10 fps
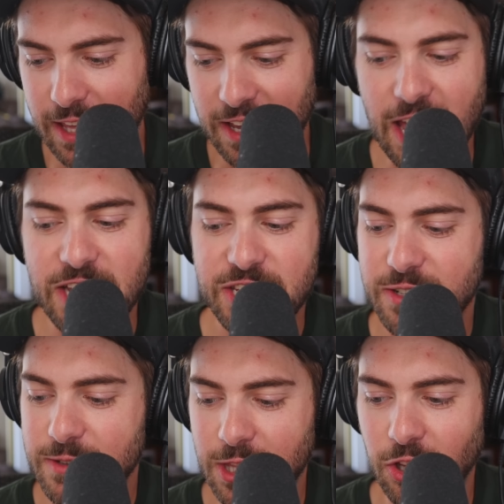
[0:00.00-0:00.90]
in
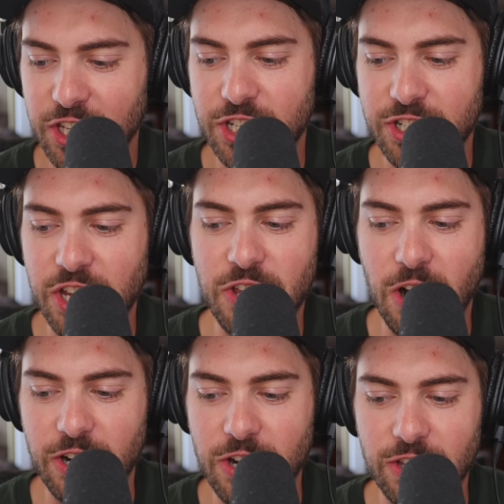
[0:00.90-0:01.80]
case the listeners didn't
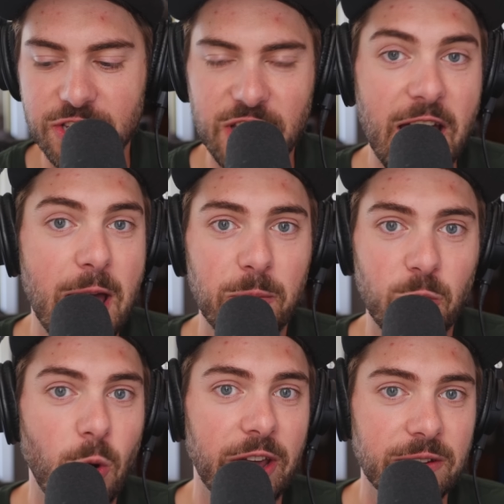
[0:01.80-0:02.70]
already know this, I am
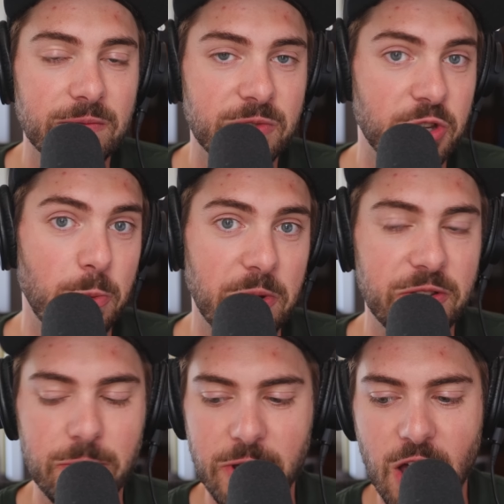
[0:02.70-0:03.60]
quite
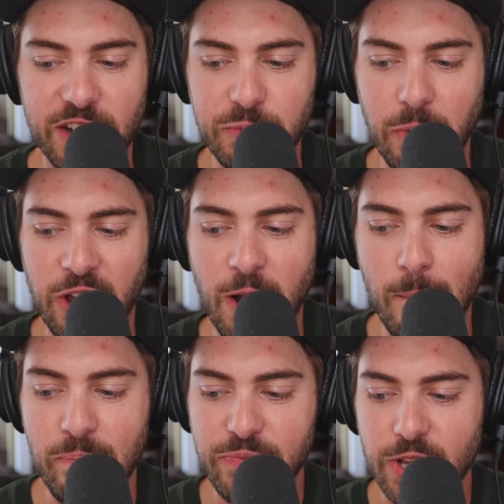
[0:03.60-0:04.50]
stupid, to be honest, but
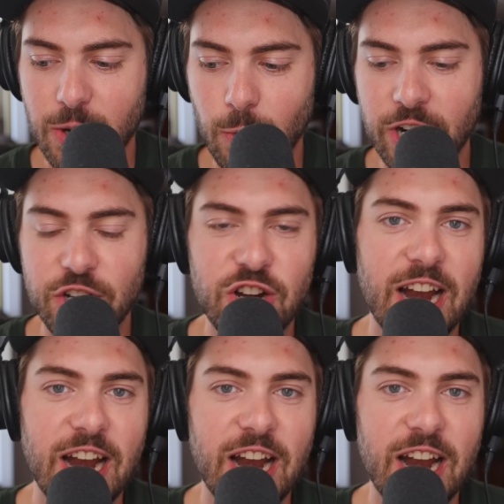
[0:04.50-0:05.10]
we're going to